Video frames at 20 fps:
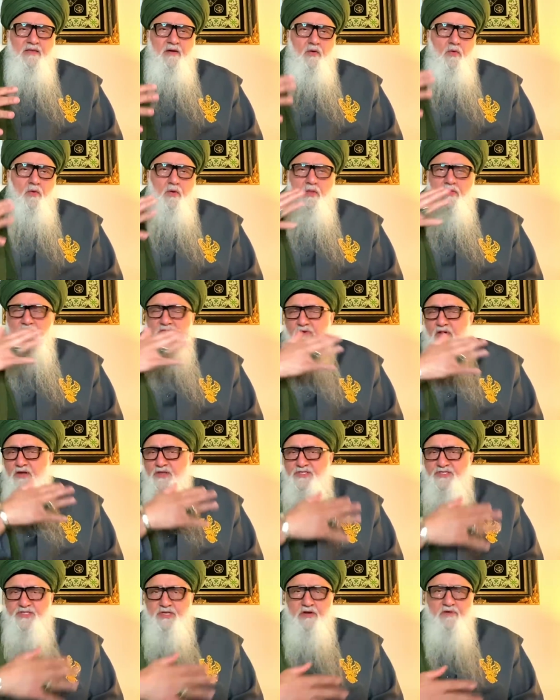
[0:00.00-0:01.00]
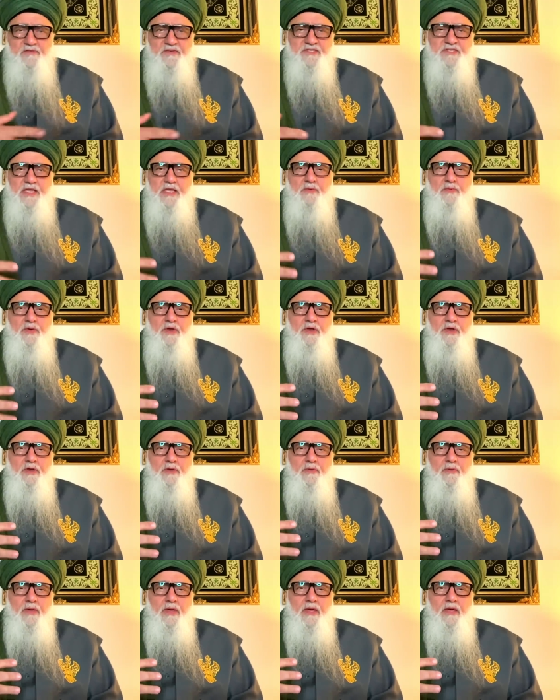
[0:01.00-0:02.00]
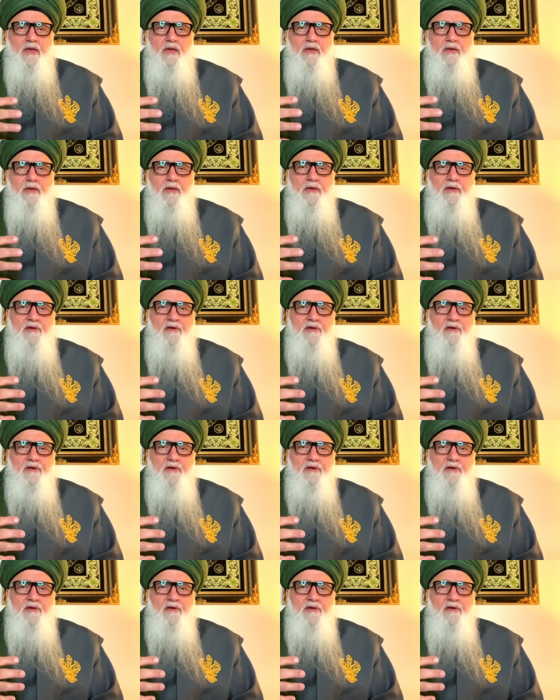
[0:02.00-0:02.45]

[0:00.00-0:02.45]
all of our service that we're doing.